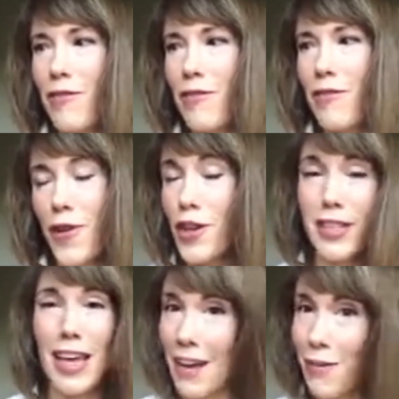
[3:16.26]
First
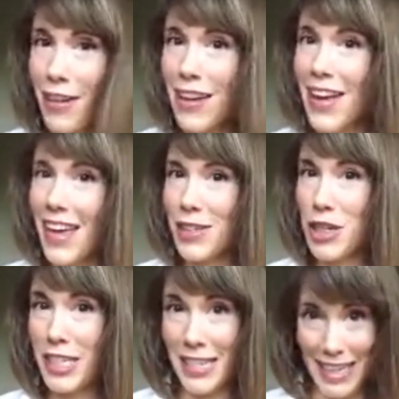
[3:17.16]
thing is just
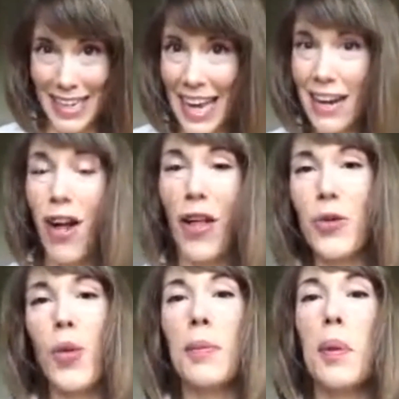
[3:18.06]
to get it all into
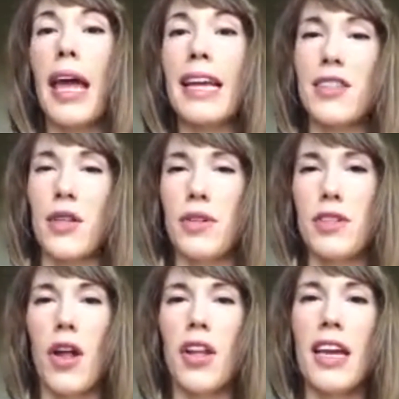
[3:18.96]
one place, so it's
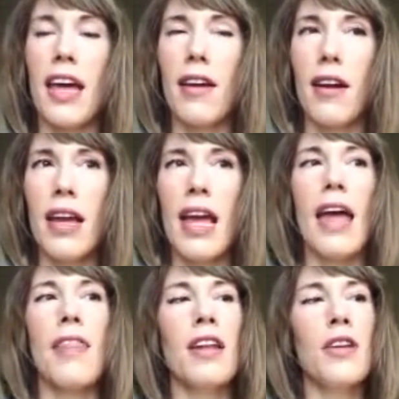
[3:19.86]
all together.
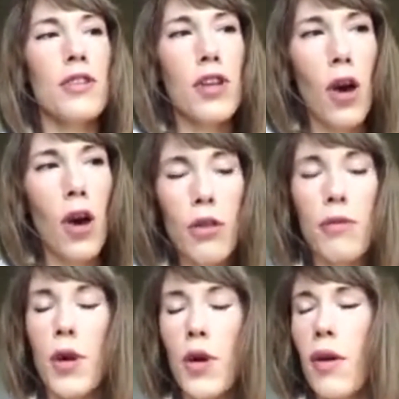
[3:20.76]
And then you go
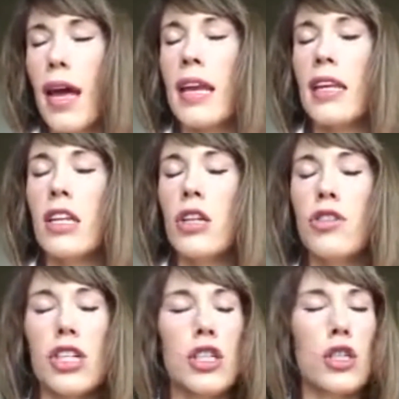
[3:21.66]
through and you
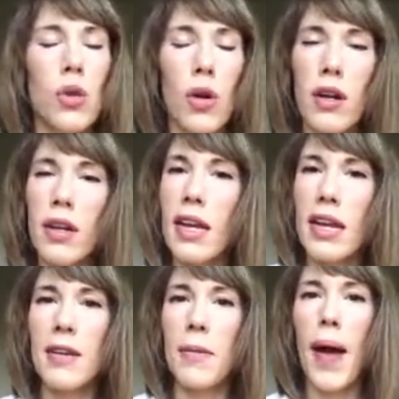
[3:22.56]
just sort it
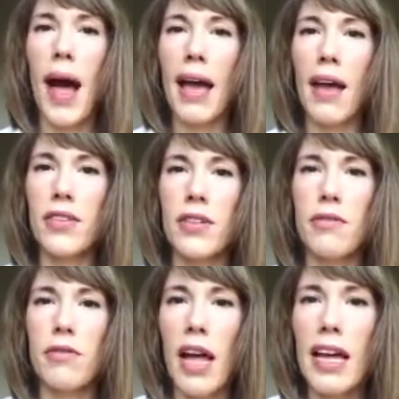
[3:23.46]
into piles of
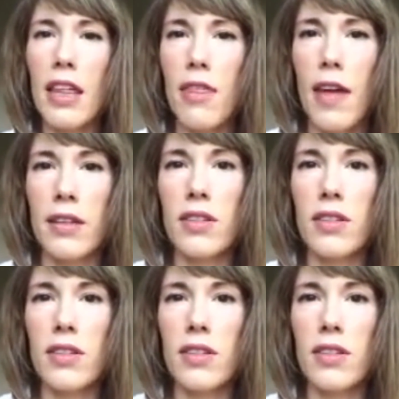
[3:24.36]
like things.